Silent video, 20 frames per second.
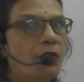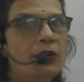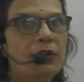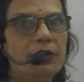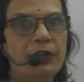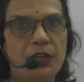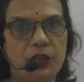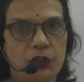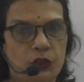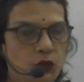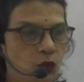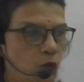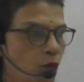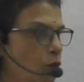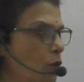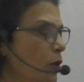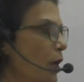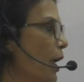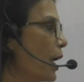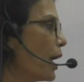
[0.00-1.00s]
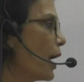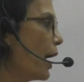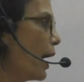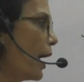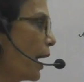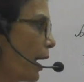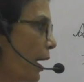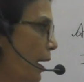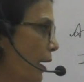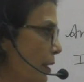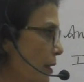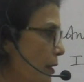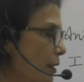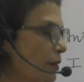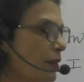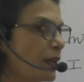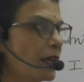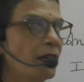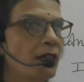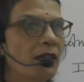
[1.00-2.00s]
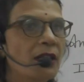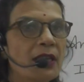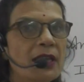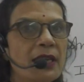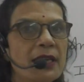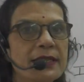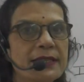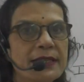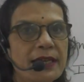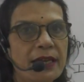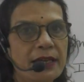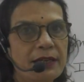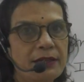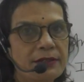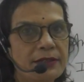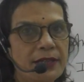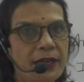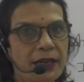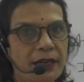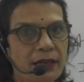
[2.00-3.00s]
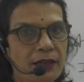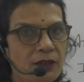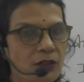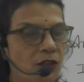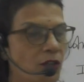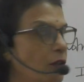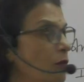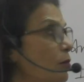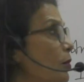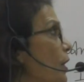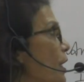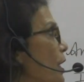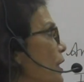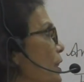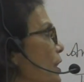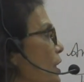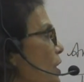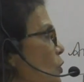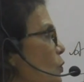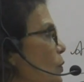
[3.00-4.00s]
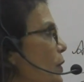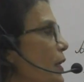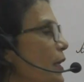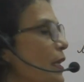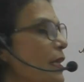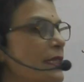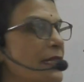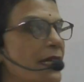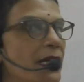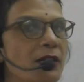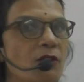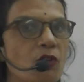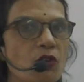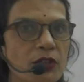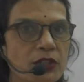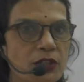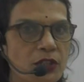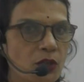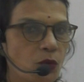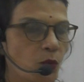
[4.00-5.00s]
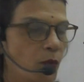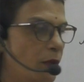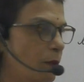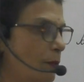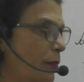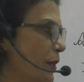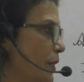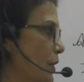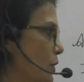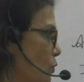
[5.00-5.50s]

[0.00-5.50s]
ratio, and then is at second term. This one is at consequent place,